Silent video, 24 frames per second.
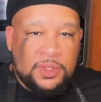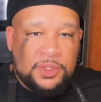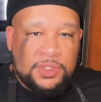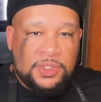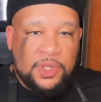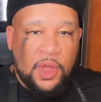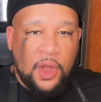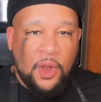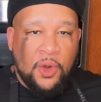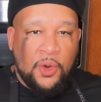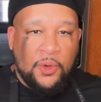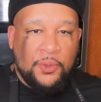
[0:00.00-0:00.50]

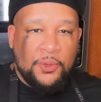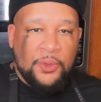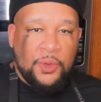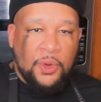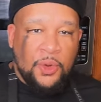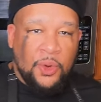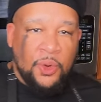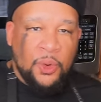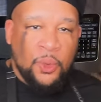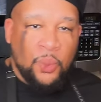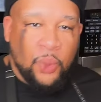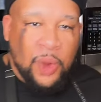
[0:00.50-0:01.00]

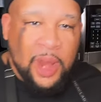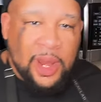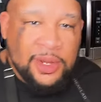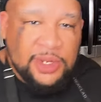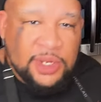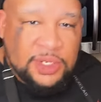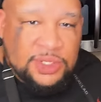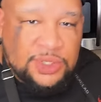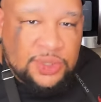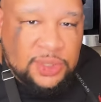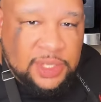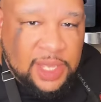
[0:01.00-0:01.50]
So
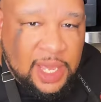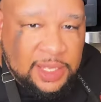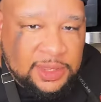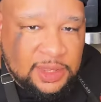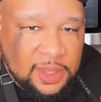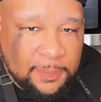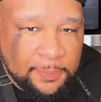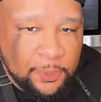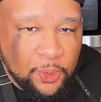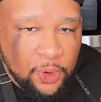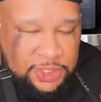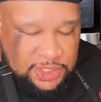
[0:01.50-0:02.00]
where did you
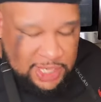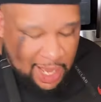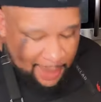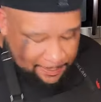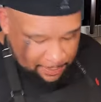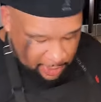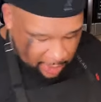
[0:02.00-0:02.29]
get the pork